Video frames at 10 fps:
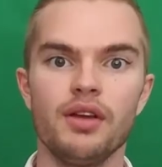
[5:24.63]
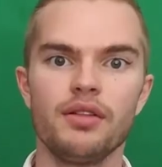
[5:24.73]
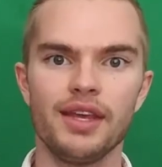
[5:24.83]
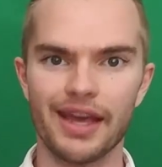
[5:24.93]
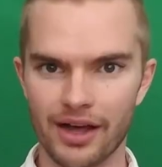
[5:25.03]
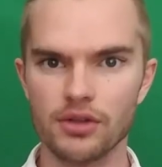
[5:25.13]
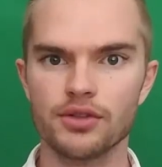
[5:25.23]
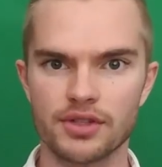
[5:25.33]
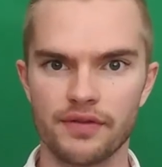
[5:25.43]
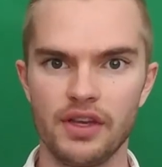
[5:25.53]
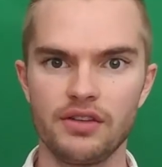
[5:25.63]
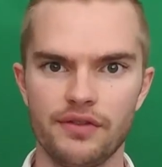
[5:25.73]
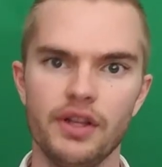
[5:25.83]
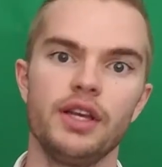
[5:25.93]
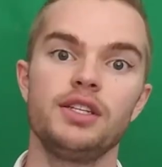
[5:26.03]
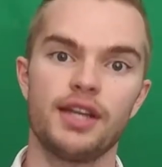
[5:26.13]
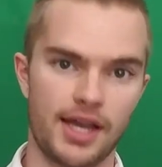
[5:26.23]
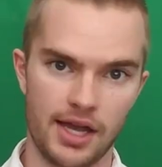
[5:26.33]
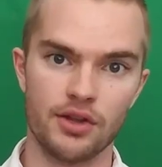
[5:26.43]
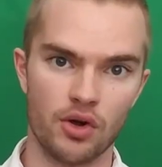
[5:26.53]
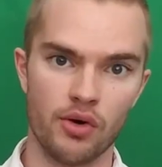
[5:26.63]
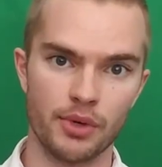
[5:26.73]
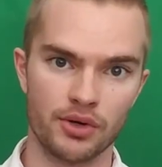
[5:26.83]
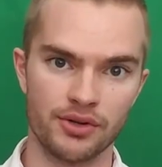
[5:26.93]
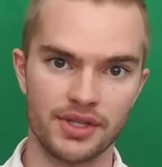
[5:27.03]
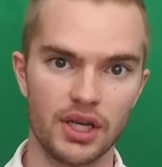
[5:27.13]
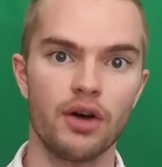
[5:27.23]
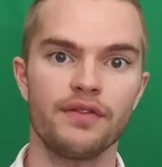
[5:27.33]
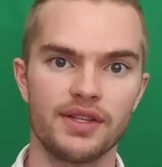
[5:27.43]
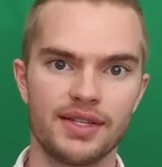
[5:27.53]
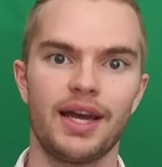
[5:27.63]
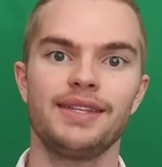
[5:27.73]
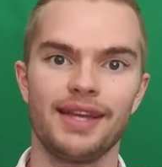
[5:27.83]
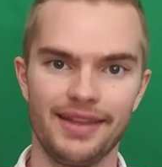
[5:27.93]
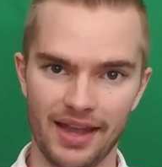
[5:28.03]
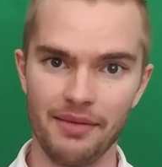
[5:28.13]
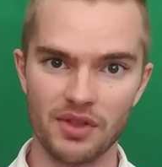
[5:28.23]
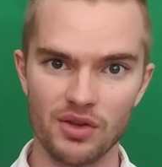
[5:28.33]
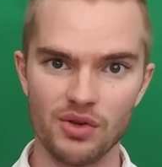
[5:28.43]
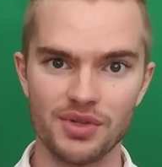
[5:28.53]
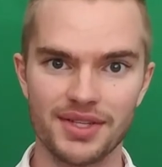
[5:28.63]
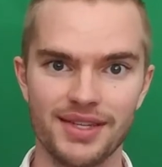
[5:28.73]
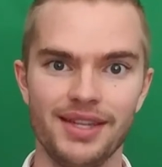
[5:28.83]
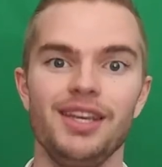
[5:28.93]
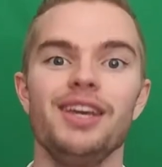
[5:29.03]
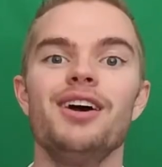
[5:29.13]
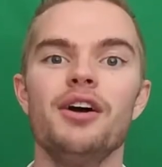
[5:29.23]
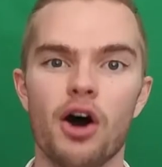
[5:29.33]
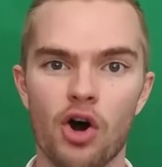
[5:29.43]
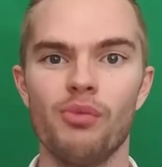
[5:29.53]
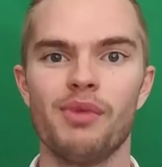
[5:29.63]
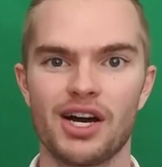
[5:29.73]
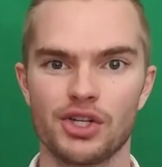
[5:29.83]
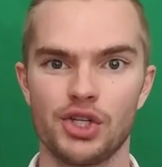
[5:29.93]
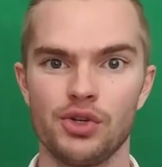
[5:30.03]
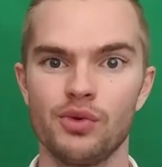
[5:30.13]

the elders of each village and Oma herself decide to name the new city Omashu,